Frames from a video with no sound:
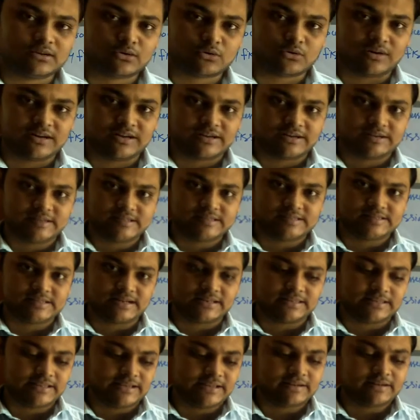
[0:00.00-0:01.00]
quantities
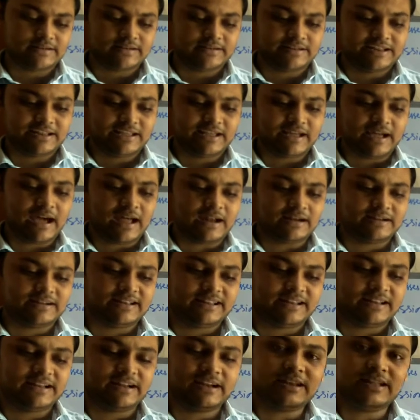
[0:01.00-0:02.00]
are there, they are
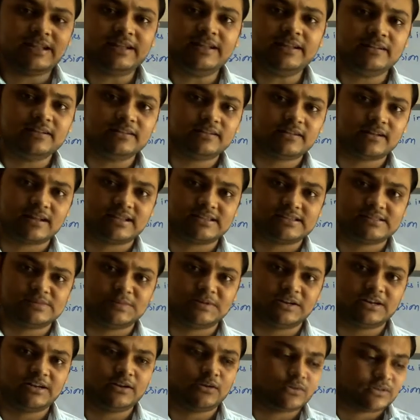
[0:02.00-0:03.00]
directly
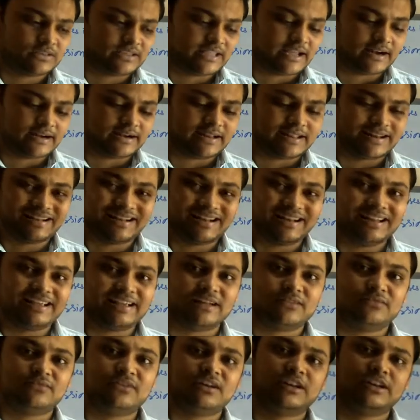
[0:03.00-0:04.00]
transmitted or they are directly
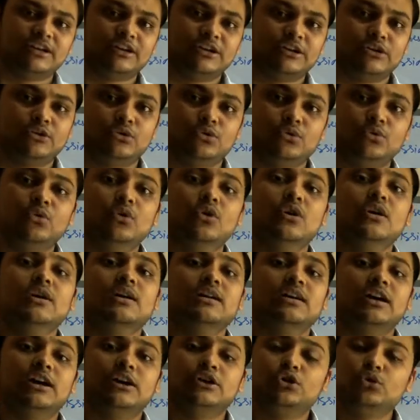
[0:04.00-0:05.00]
converted into
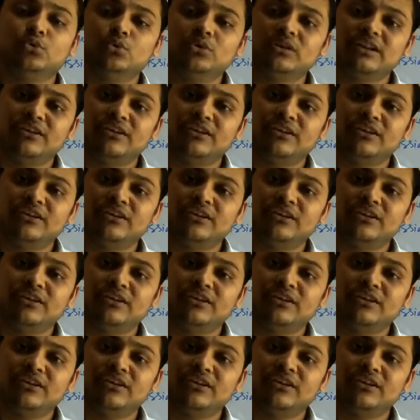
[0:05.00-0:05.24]
two